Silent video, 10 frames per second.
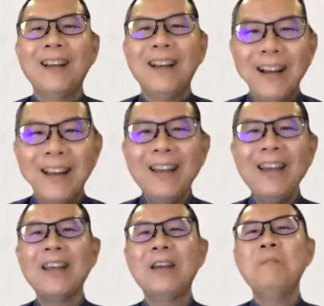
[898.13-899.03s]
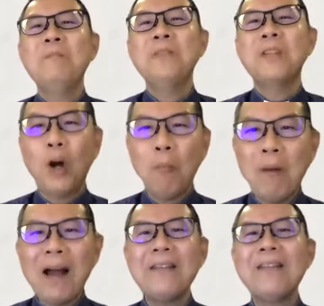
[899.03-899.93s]
I am the
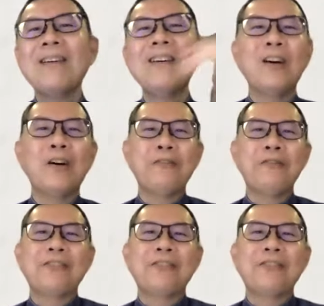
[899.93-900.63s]
commander of the